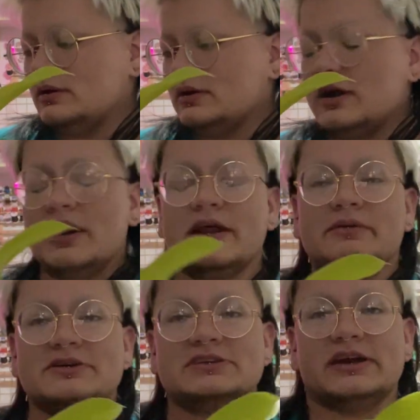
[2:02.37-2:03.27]
I
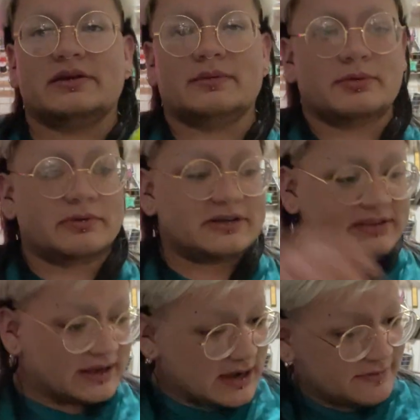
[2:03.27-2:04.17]
wish I could remember what else
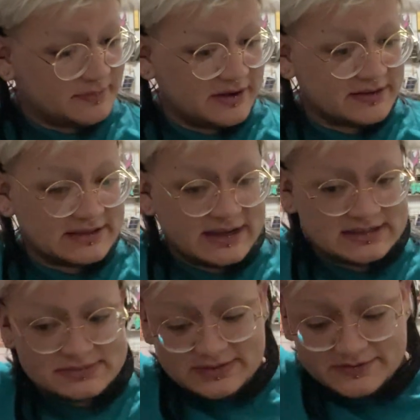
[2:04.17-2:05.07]
I got from there, because I got
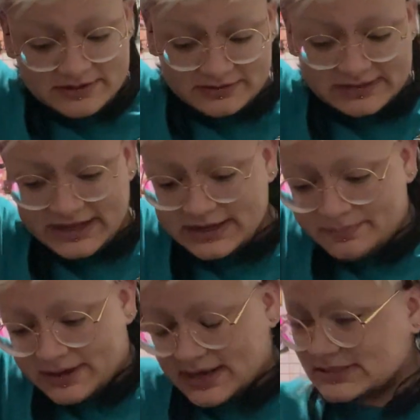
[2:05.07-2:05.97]
some stuff in the little tiny
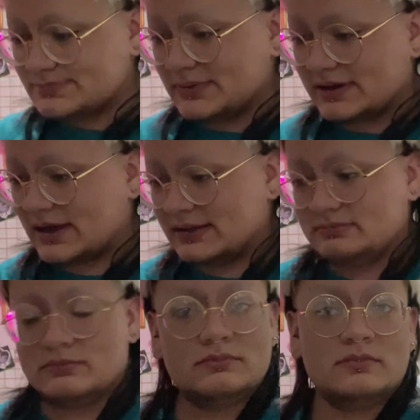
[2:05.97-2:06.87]
pots, but
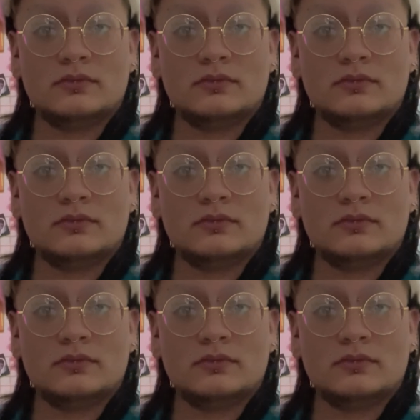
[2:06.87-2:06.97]
I'm